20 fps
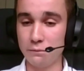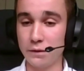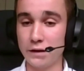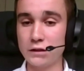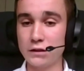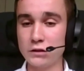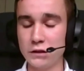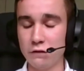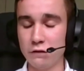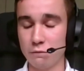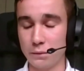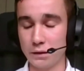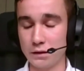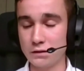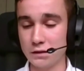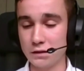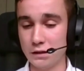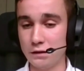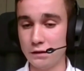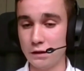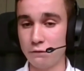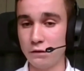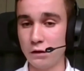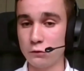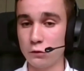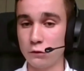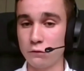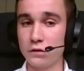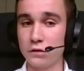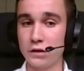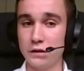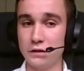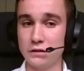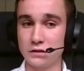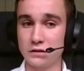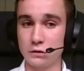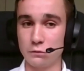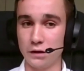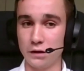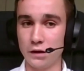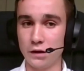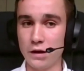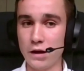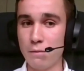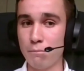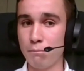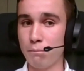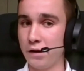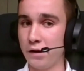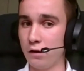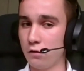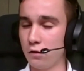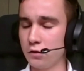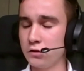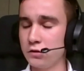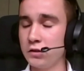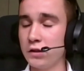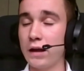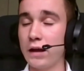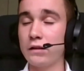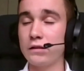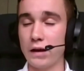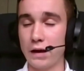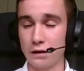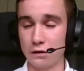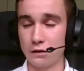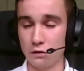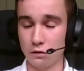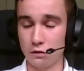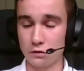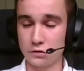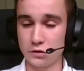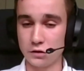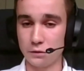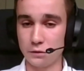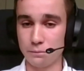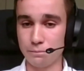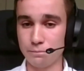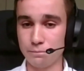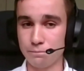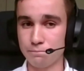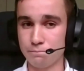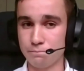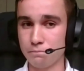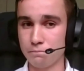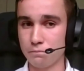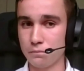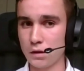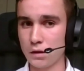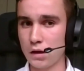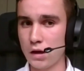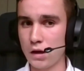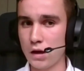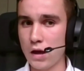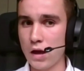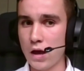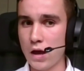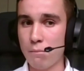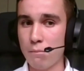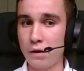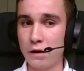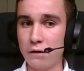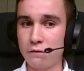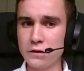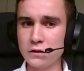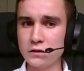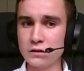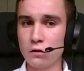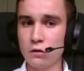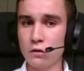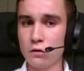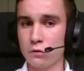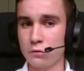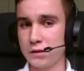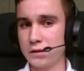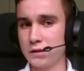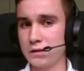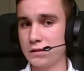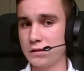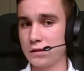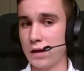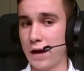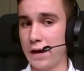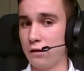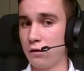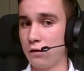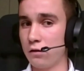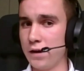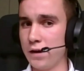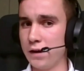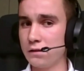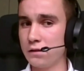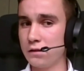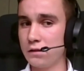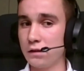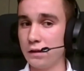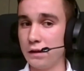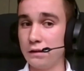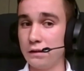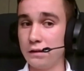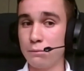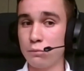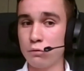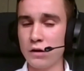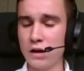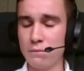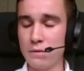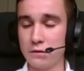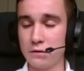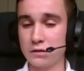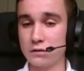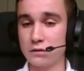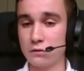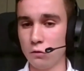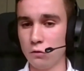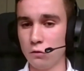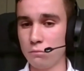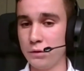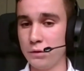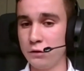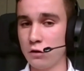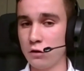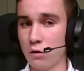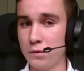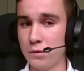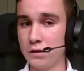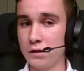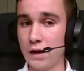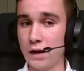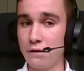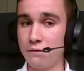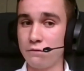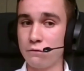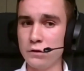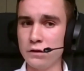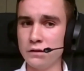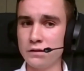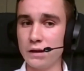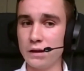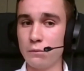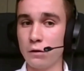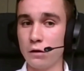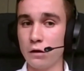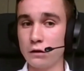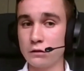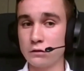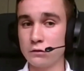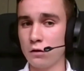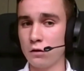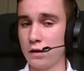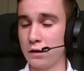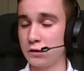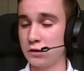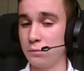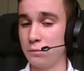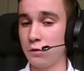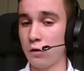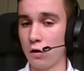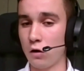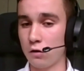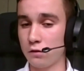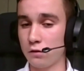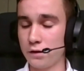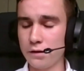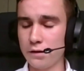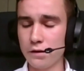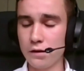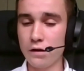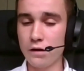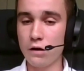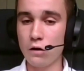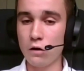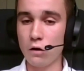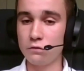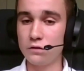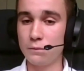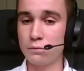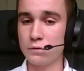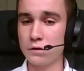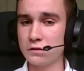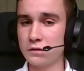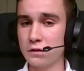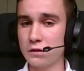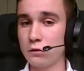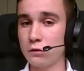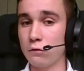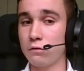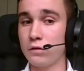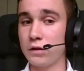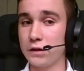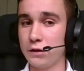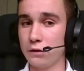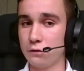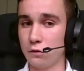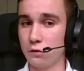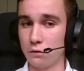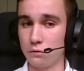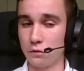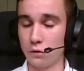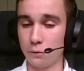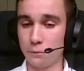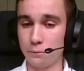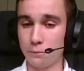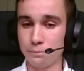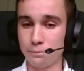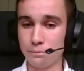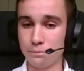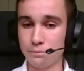in my achievements in the field of history, biology, and ecology. My first laureates I collected in the primary school, becoming a three-time scholarship holder of the president of Legionowo.